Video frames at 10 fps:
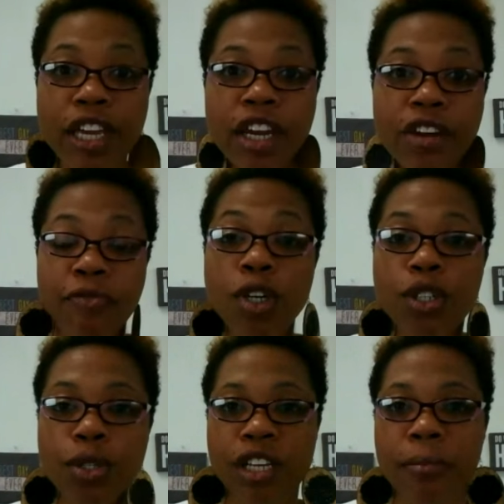It can afford
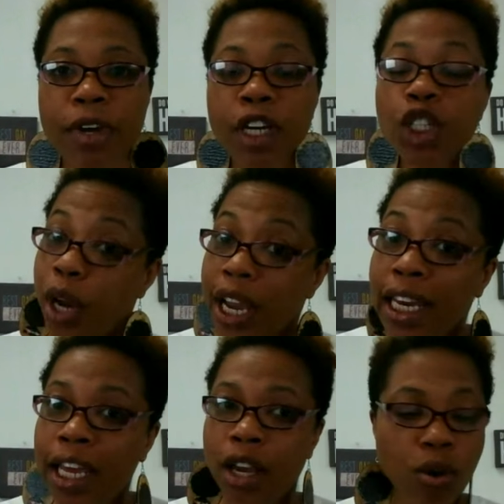you some
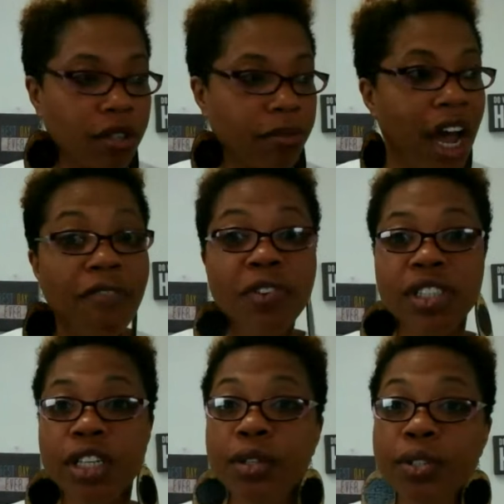training or some
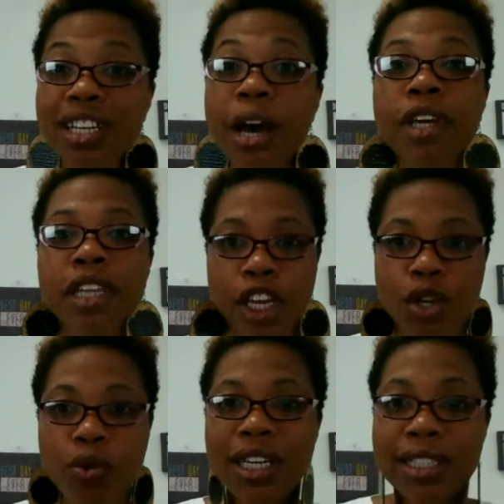conferences or something that
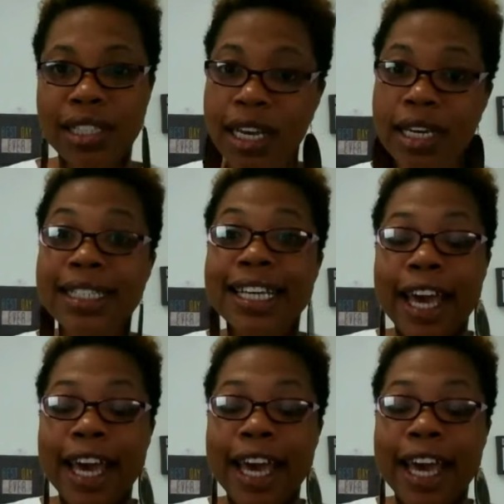you can attend to